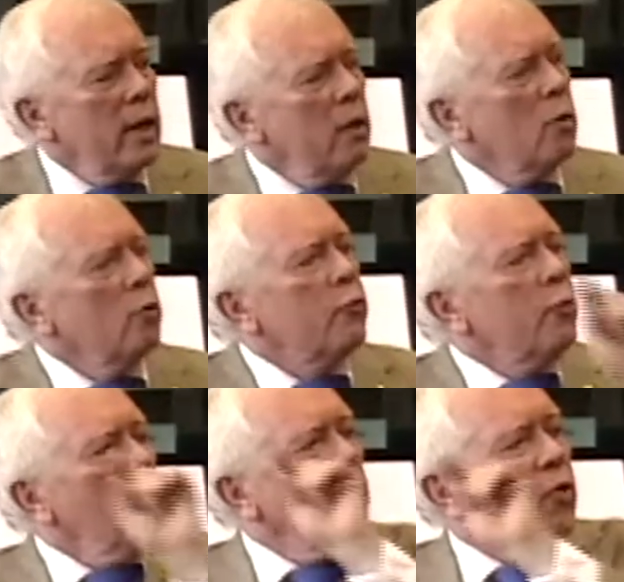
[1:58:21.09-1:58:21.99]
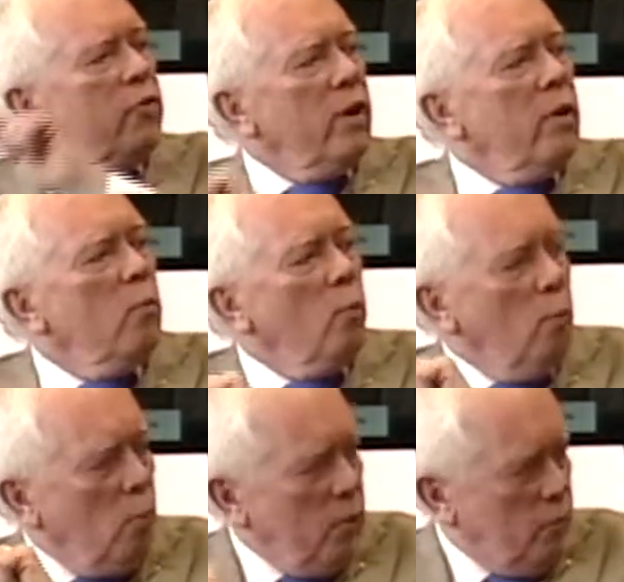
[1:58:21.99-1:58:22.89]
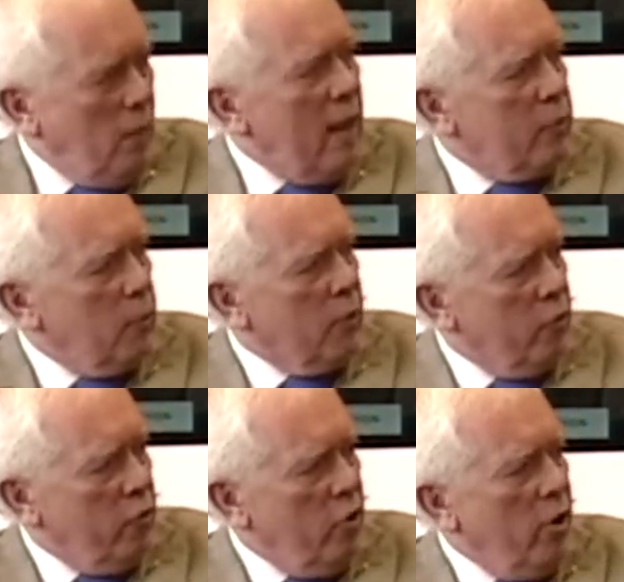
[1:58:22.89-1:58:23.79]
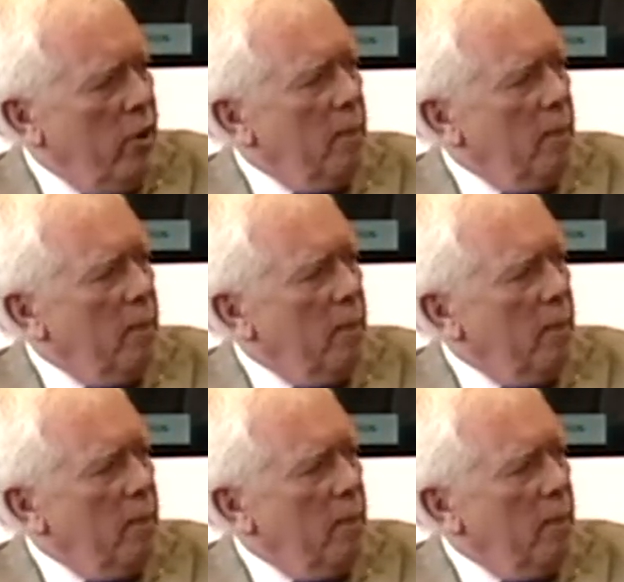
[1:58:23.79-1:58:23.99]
Ingles was in what's Blacksburg, Virginia.